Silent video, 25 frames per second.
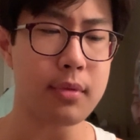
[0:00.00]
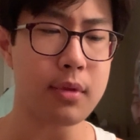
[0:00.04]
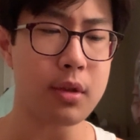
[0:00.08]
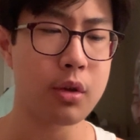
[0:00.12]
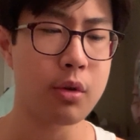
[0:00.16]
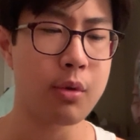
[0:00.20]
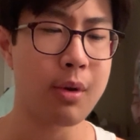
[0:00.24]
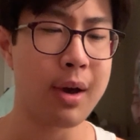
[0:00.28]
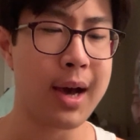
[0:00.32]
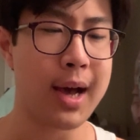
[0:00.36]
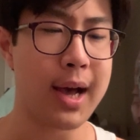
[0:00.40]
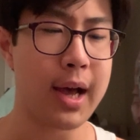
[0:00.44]

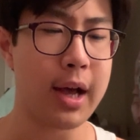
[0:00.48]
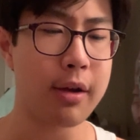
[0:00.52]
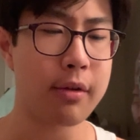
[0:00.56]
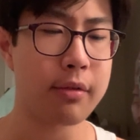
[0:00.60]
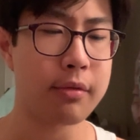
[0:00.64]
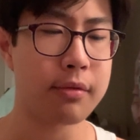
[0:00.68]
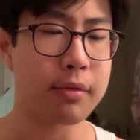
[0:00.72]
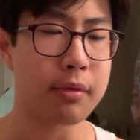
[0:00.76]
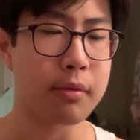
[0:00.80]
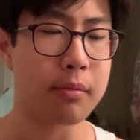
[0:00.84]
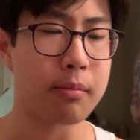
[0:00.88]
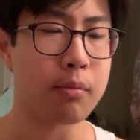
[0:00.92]
You
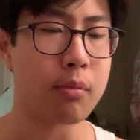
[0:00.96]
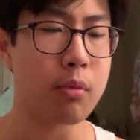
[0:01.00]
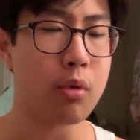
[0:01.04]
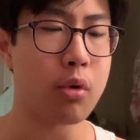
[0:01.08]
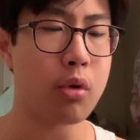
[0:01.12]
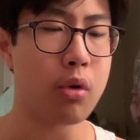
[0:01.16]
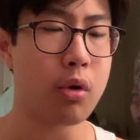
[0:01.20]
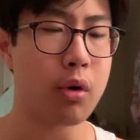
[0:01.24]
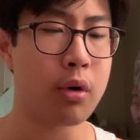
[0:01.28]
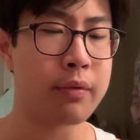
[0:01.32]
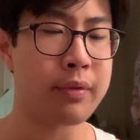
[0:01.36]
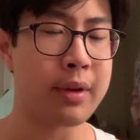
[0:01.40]
have
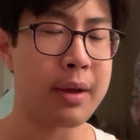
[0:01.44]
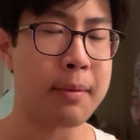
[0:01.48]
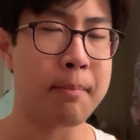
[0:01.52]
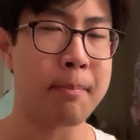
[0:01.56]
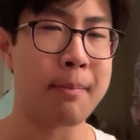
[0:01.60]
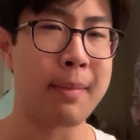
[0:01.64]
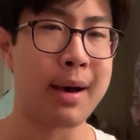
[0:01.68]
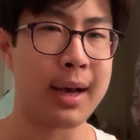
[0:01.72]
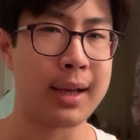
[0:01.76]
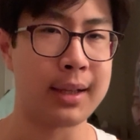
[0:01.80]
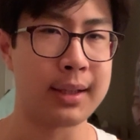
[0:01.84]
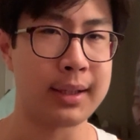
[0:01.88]
more of a
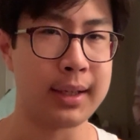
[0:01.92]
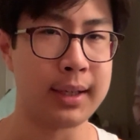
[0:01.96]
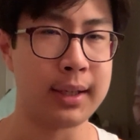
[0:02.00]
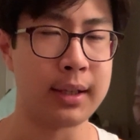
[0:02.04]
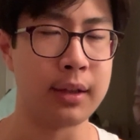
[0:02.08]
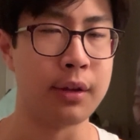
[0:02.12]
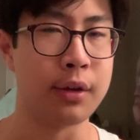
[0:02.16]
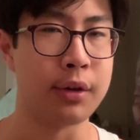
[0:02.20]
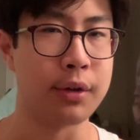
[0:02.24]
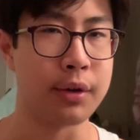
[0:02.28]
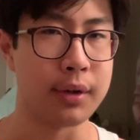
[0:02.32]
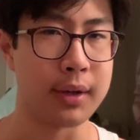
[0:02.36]
manly
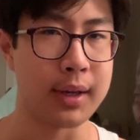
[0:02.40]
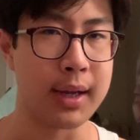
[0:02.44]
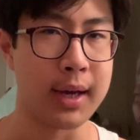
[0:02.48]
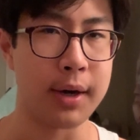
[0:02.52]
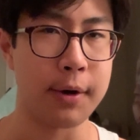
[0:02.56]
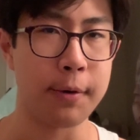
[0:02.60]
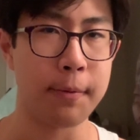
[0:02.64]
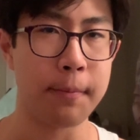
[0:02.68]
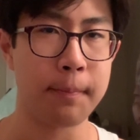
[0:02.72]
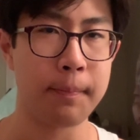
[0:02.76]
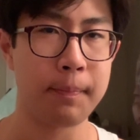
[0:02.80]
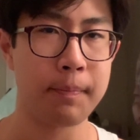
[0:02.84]
look now.